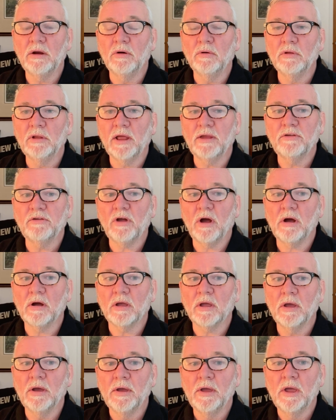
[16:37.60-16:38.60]
let's
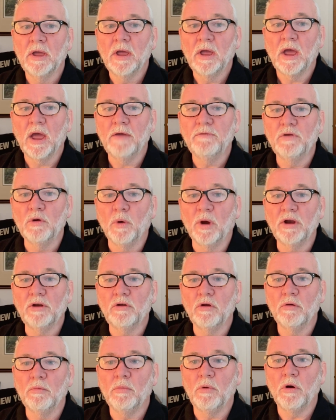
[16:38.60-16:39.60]
talk." If you want
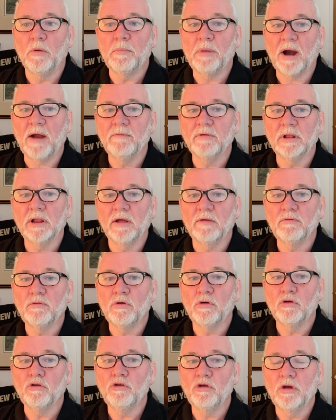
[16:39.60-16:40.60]
to do it more privately, of
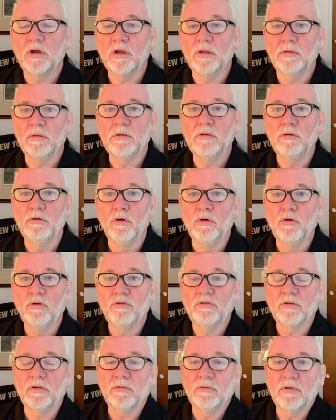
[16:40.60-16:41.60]
course, you can
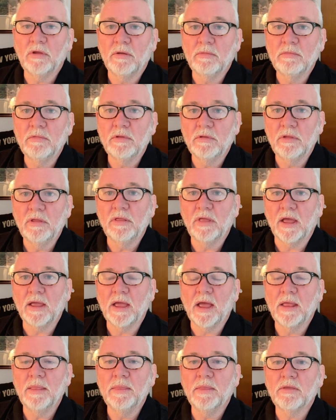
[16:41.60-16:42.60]
use
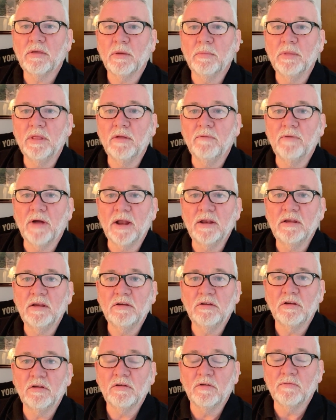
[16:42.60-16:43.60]
again some of the
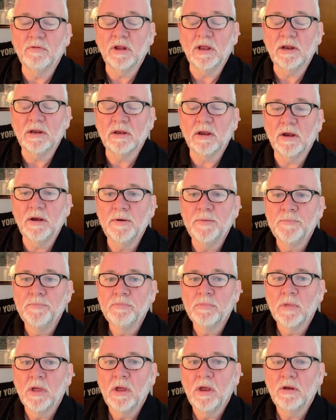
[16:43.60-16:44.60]
advantages of LinkedIn
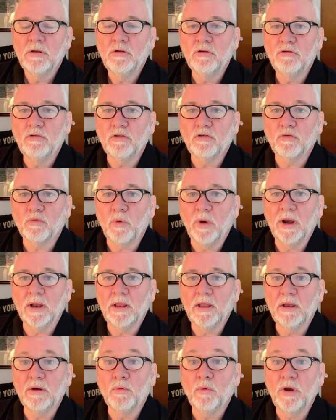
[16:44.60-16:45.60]
to
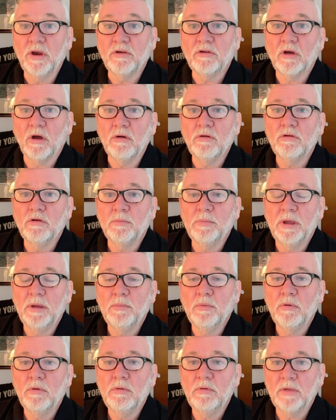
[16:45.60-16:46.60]
discreetly reach out to
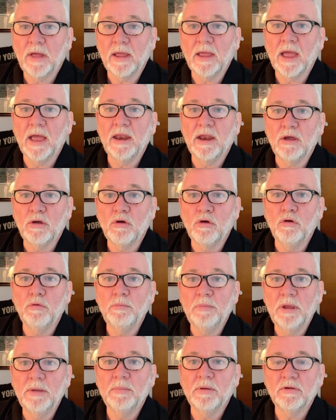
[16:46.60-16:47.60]
people. Again, it
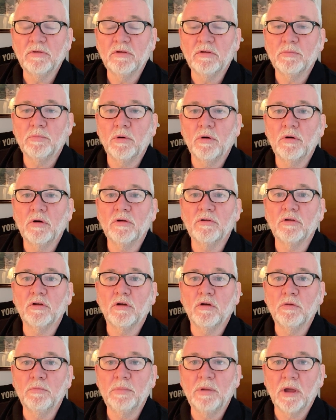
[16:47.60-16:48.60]
could be business brokers, it
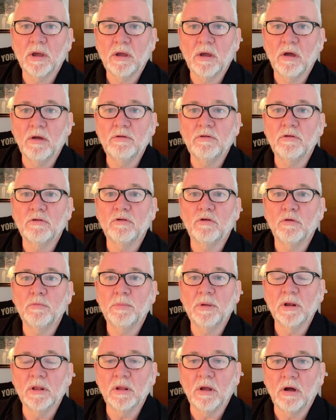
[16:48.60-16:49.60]
could be accountants, it could
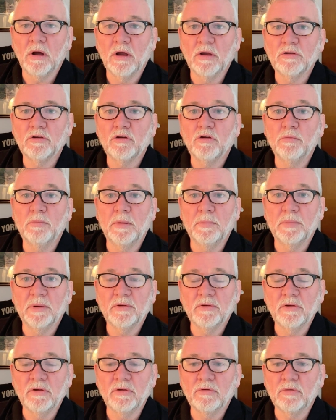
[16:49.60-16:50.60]
be lawyers, it could be
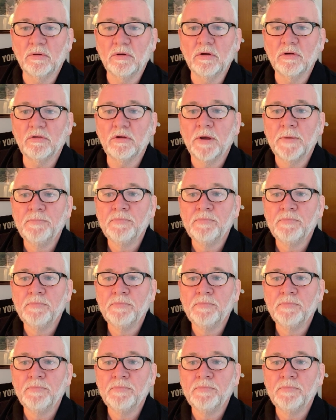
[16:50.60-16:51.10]
business owners,